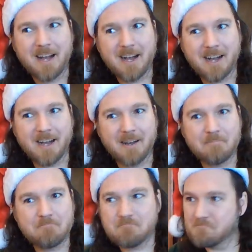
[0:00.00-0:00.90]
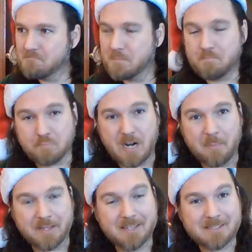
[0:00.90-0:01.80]

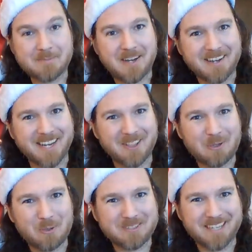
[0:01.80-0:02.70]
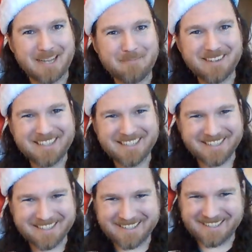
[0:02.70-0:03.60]
Probably because I'm talking the whole time.
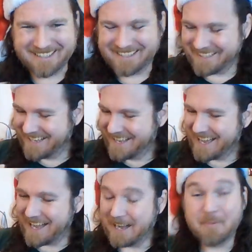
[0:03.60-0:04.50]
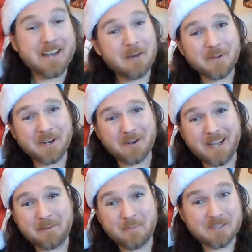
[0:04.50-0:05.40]
But now I'm going to go
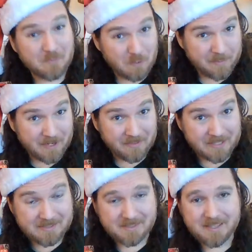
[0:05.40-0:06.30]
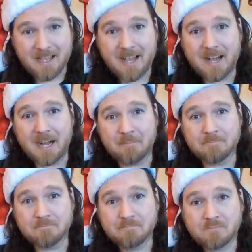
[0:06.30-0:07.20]
ahead and put some ribbon on this.
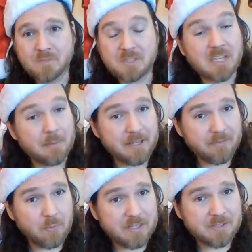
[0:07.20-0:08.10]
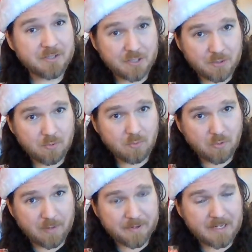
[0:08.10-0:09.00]
There's a couple of different ways to do
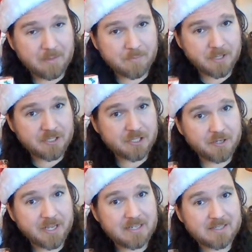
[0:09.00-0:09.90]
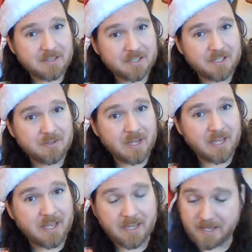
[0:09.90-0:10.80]
ribbon. I'm going to show you guys how to do
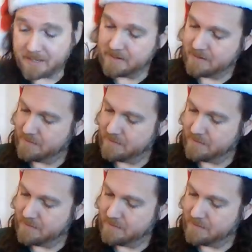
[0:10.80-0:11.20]
a